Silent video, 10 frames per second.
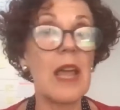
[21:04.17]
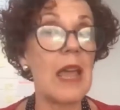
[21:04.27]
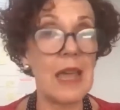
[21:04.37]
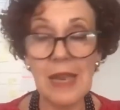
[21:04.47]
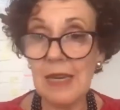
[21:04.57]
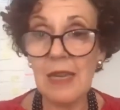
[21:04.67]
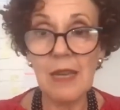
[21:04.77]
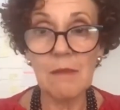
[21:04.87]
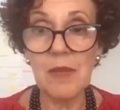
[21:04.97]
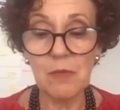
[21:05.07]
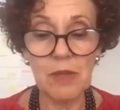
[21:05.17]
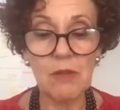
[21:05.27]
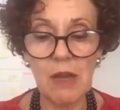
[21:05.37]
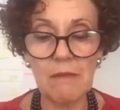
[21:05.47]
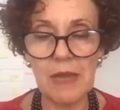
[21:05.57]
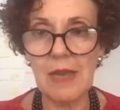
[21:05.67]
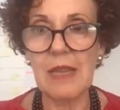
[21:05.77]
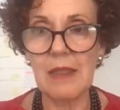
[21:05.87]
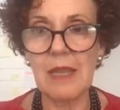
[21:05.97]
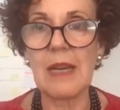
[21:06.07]
we don't have
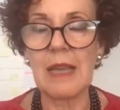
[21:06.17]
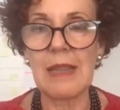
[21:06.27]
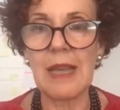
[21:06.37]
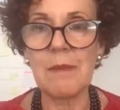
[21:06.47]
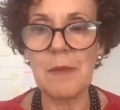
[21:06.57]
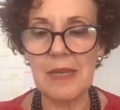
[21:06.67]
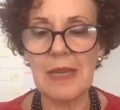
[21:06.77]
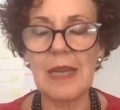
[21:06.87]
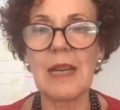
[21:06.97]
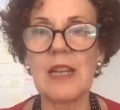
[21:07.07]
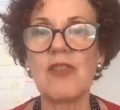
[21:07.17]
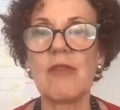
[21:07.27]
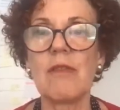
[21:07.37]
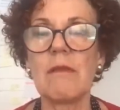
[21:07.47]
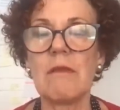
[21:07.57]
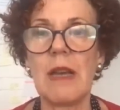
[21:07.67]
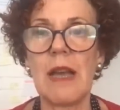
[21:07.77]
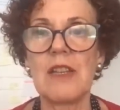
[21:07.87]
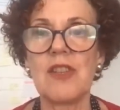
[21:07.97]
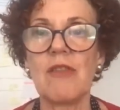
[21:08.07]
anything like that, but again, I'll
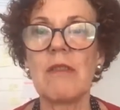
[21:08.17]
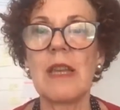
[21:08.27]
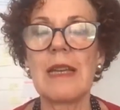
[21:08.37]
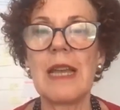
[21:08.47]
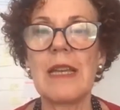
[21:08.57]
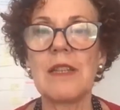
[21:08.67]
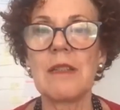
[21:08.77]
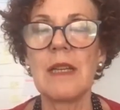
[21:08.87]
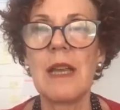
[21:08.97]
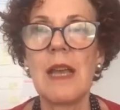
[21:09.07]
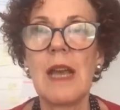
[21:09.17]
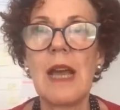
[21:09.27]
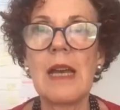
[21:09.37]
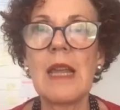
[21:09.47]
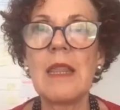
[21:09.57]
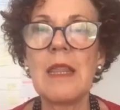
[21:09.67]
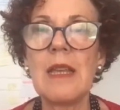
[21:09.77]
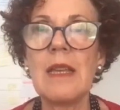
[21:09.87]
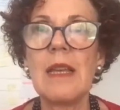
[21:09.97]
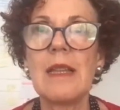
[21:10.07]
show that later. And I
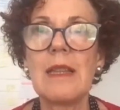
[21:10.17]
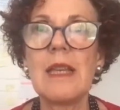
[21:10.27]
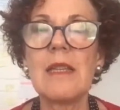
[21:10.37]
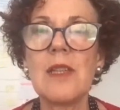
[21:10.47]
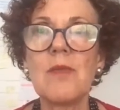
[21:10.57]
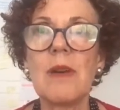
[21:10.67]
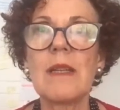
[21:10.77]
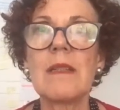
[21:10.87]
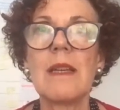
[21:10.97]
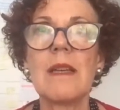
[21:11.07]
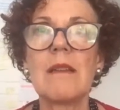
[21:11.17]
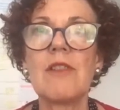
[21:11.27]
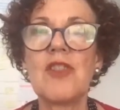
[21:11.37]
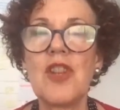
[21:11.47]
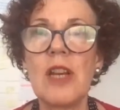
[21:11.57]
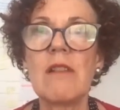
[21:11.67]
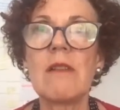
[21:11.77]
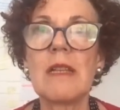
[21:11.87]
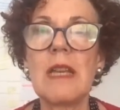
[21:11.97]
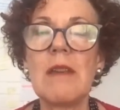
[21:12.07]
think this is what
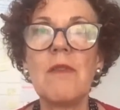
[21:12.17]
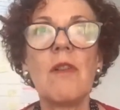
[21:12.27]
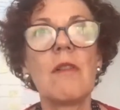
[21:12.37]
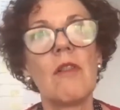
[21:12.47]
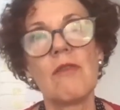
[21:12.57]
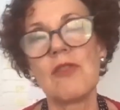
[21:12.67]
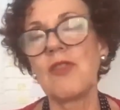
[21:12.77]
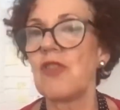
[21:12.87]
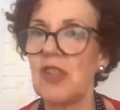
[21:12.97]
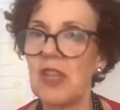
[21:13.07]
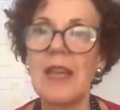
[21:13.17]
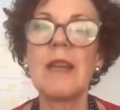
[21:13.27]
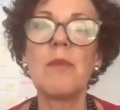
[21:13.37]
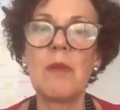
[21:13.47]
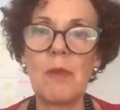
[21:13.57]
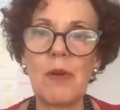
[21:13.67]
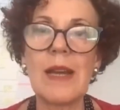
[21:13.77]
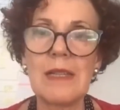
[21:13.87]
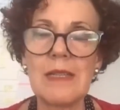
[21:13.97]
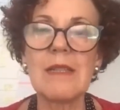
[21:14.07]
regenerative or sustainable
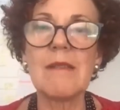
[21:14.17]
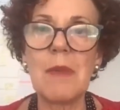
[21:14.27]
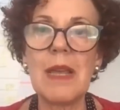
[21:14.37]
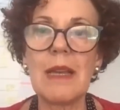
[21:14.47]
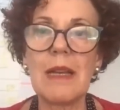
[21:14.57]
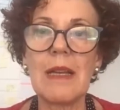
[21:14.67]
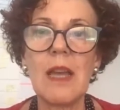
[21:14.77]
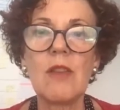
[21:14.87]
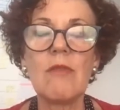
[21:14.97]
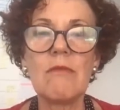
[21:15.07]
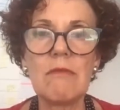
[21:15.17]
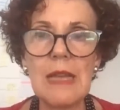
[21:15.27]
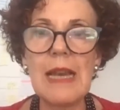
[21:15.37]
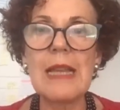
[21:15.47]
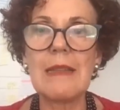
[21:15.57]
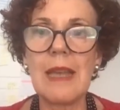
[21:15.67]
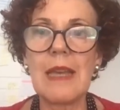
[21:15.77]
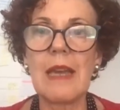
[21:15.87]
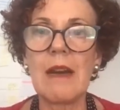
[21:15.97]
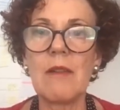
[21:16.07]
practices mean. You really
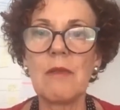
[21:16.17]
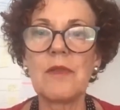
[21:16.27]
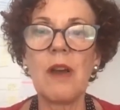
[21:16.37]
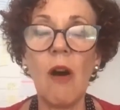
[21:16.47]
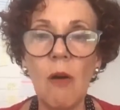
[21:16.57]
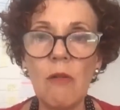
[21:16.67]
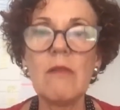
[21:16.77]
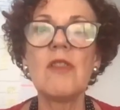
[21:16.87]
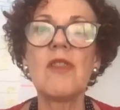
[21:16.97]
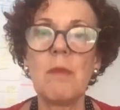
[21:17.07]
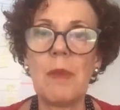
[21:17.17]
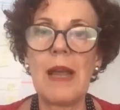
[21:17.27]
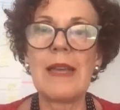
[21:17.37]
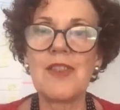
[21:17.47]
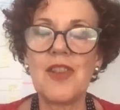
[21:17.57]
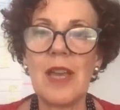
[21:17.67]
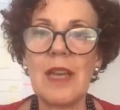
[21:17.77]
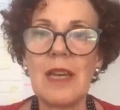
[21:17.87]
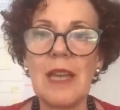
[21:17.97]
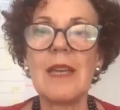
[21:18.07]
take care of the whole supply
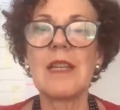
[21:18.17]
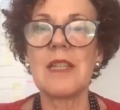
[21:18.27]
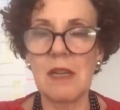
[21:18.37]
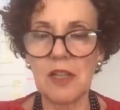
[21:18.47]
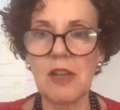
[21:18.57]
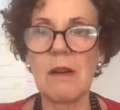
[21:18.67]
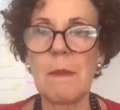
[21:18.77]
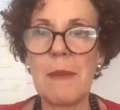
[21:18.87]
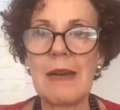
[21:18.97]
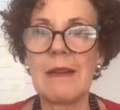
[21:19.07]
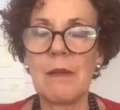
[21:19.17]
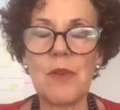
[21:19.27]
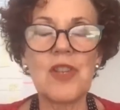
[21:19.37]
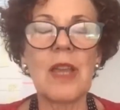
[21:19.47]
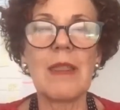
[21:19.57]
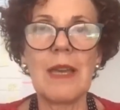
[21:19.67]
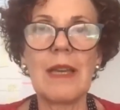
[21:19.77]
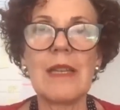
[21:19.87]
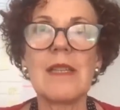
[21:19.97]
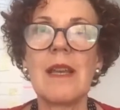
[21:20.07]
chain in a circular manner, which I
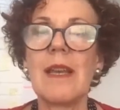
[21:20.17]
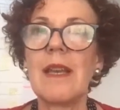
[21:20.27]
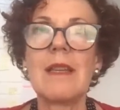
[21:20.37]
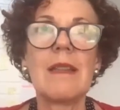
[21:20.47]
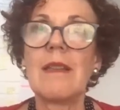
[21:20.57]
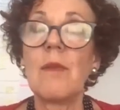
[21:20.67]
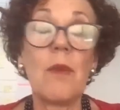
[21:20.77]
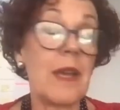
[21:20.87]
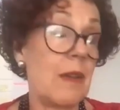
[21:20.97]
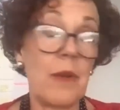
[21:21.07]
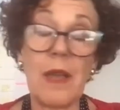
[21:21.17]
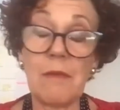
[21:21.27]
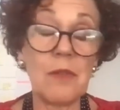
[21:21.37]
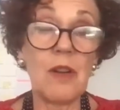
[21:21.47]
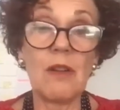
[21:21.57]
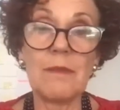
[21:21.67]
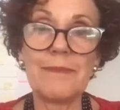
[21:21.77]
think is the way we have to go.